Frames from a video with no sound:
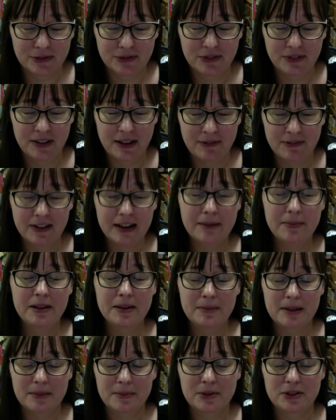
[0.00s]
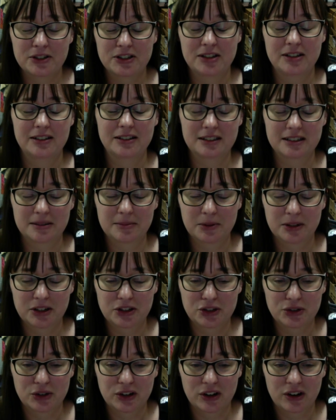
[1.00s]
a family member to bring
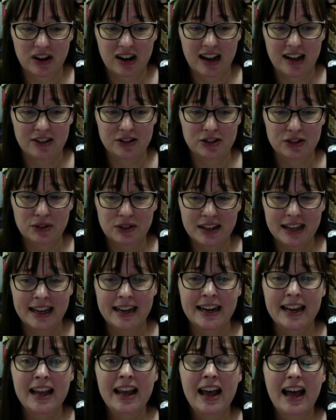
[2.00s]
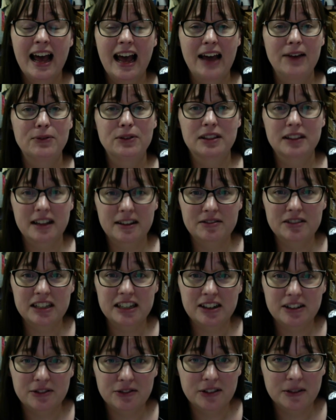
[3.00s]
joy to our house. So again, I would love to
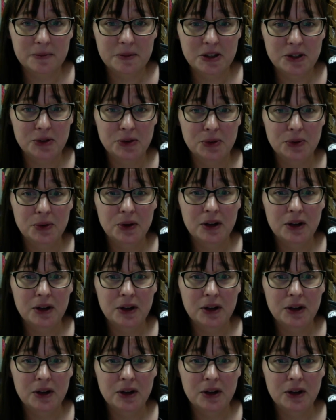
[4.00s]
hear from you